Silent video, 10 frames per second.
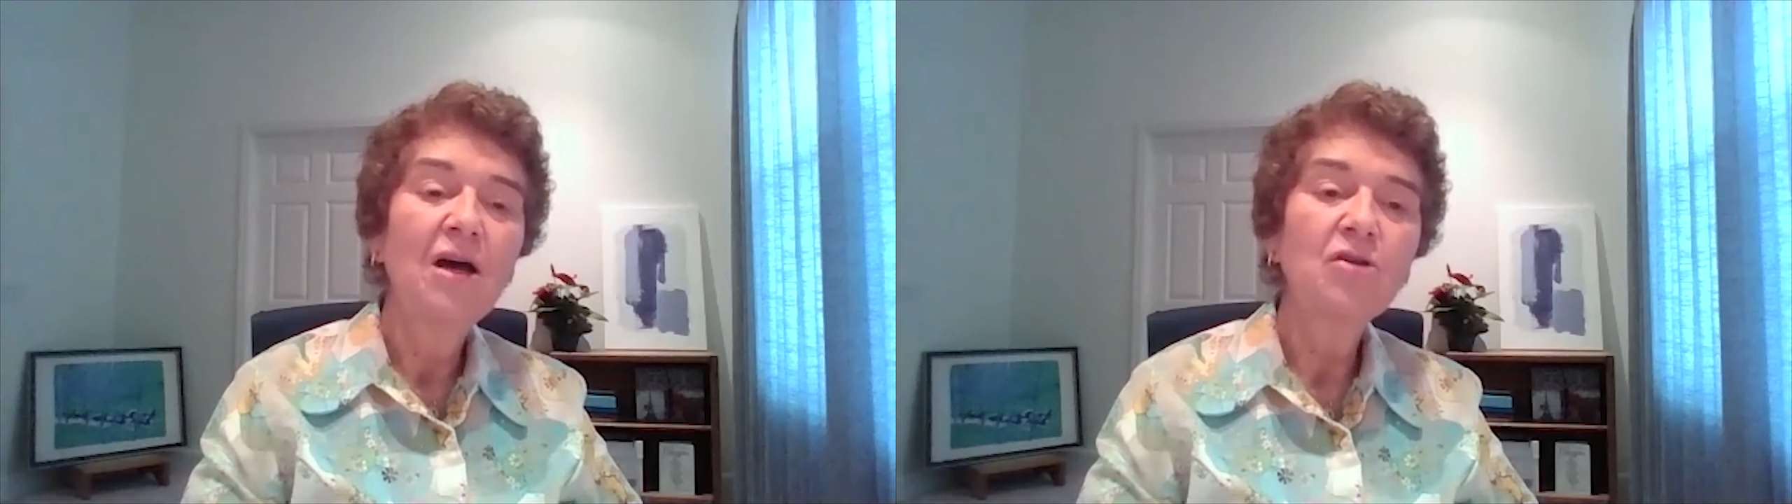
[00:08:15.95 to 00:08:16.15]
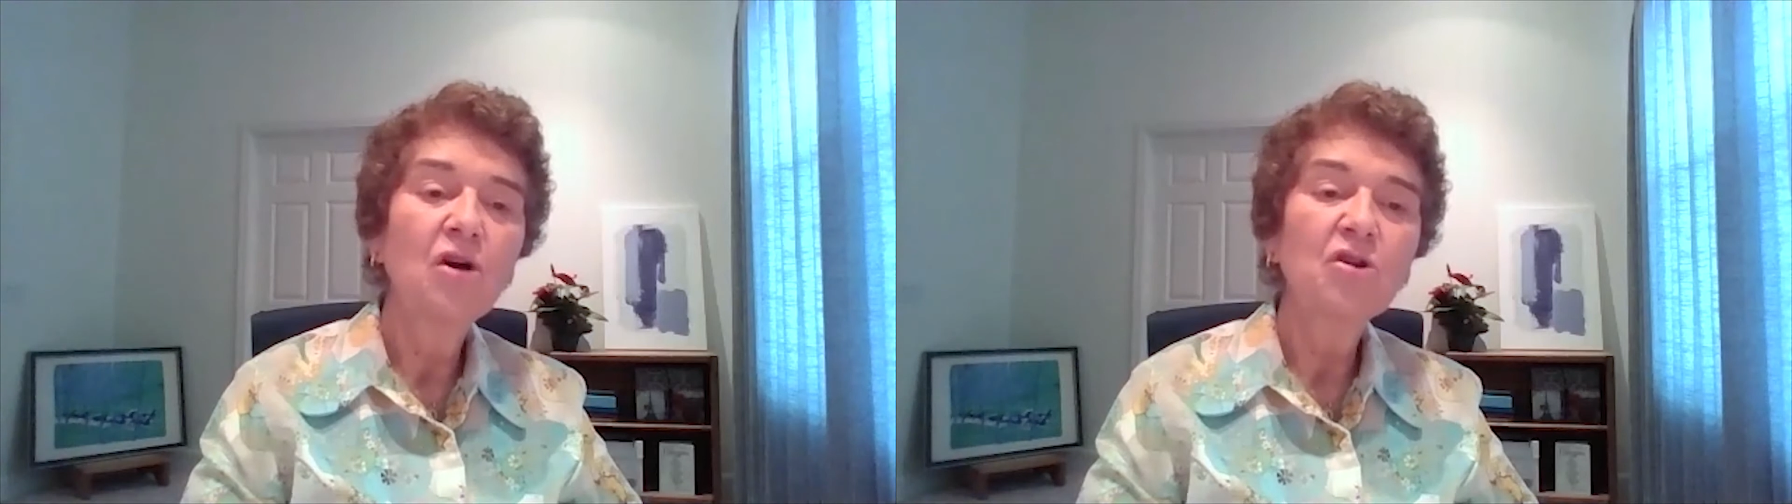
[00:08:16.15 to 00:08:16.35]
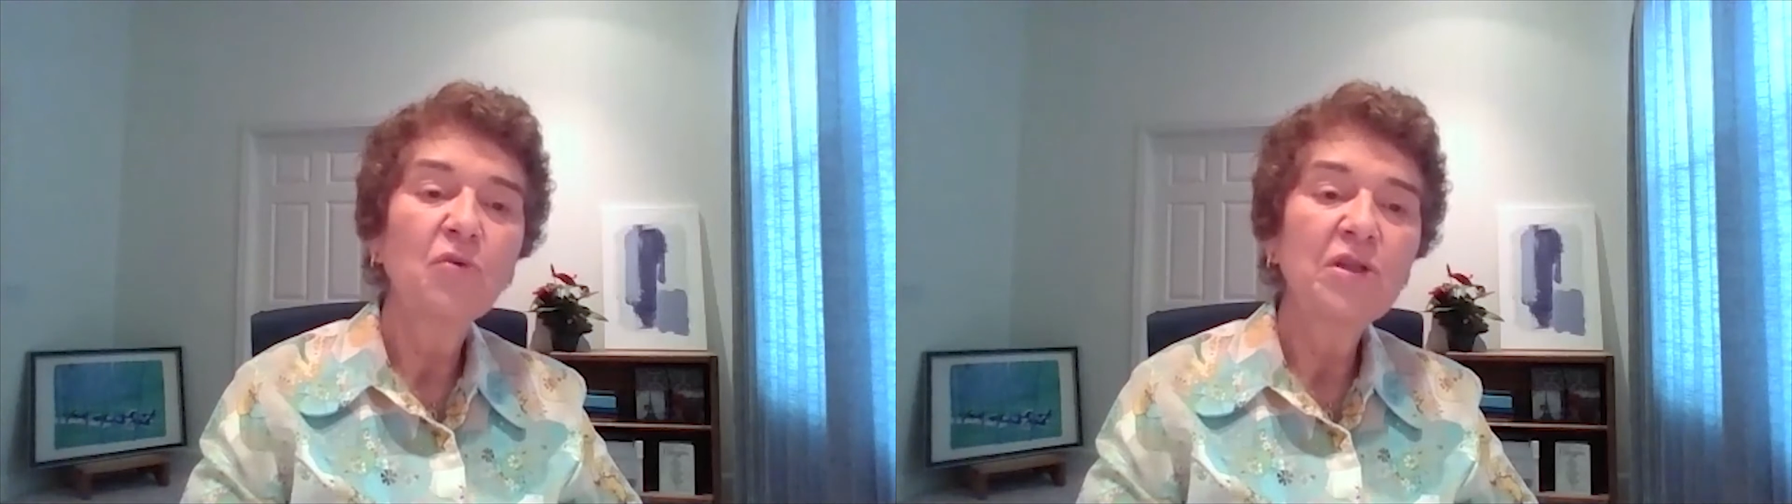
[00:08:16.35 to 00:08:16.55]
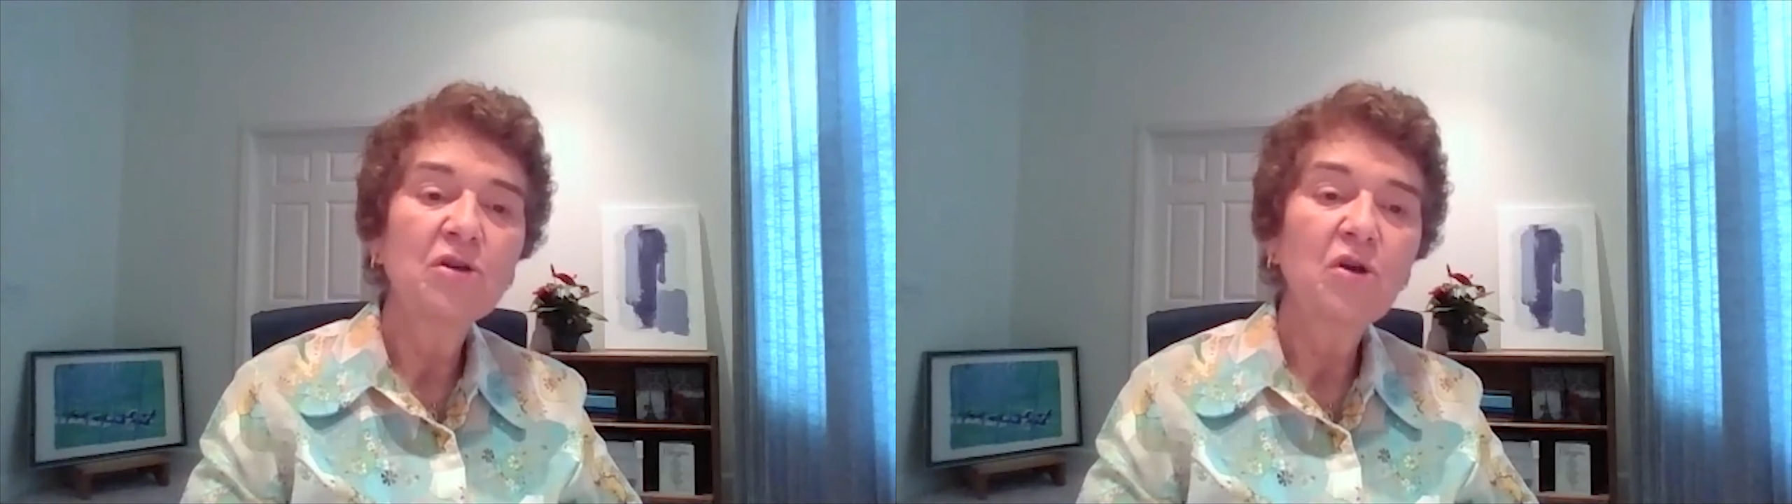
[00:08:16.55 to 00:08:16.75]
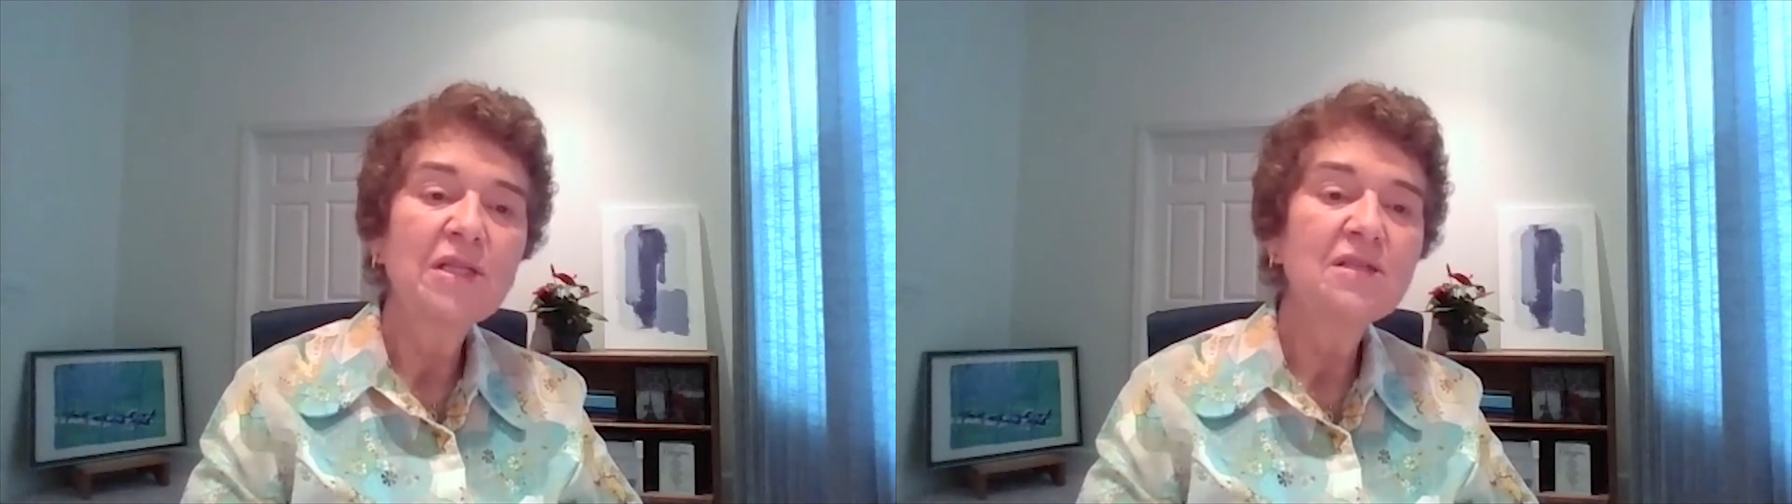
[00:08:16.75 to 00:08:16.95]
Dr.
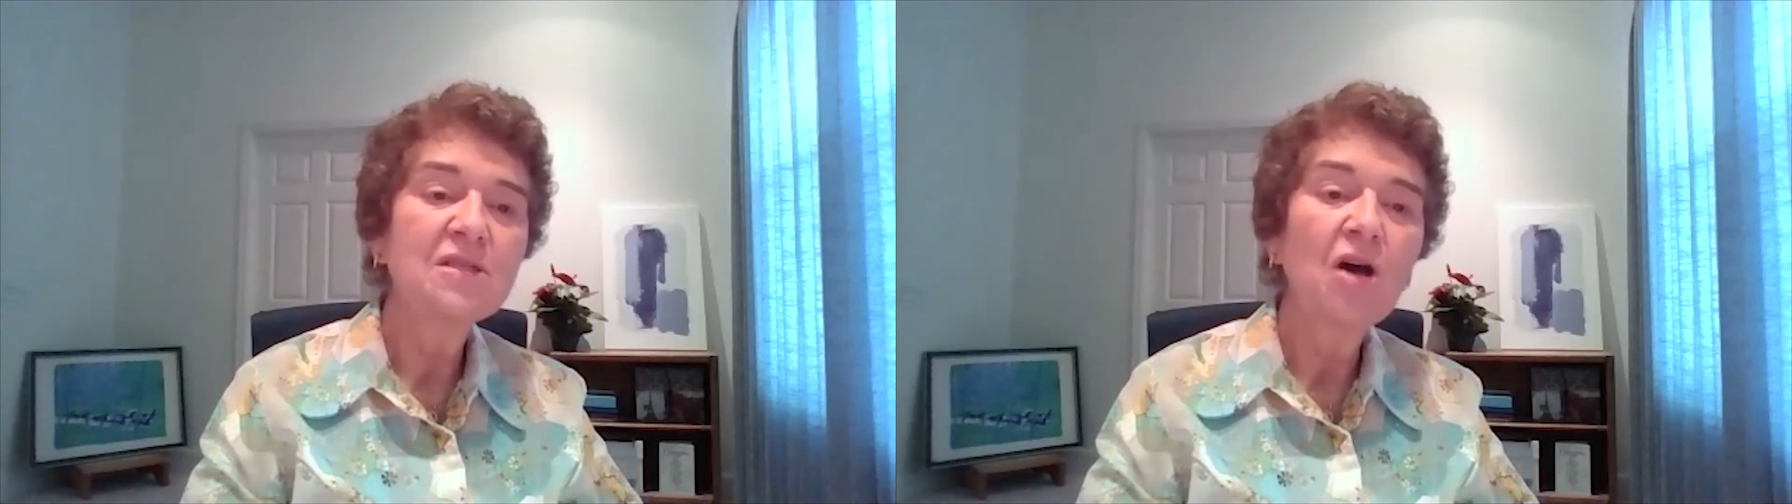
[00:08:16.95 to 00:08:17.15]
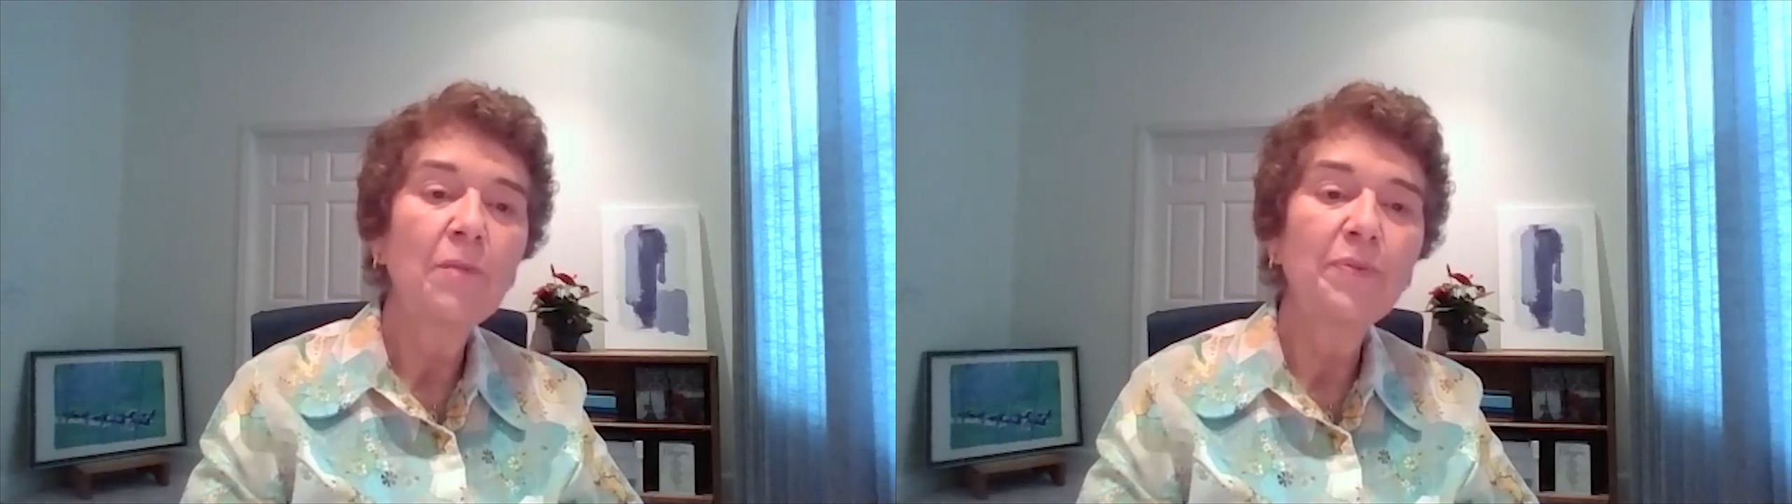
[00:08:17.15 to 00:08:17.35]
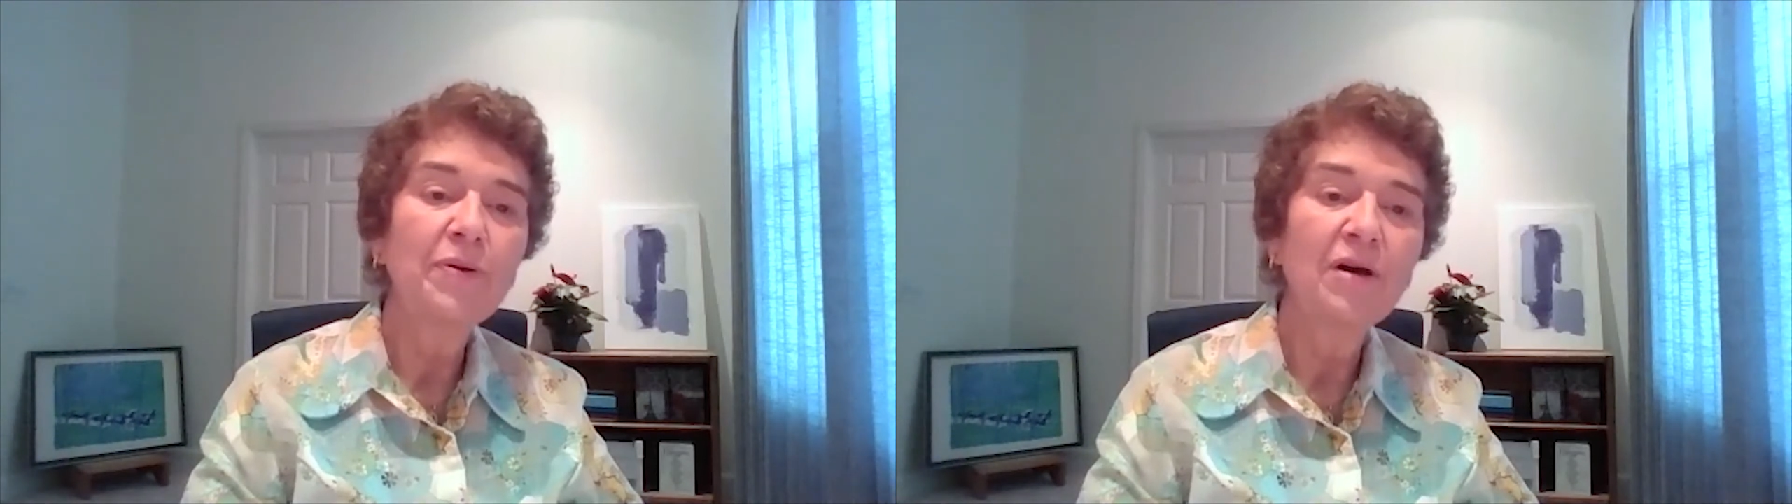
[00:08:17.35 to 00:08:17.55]
Read, stop.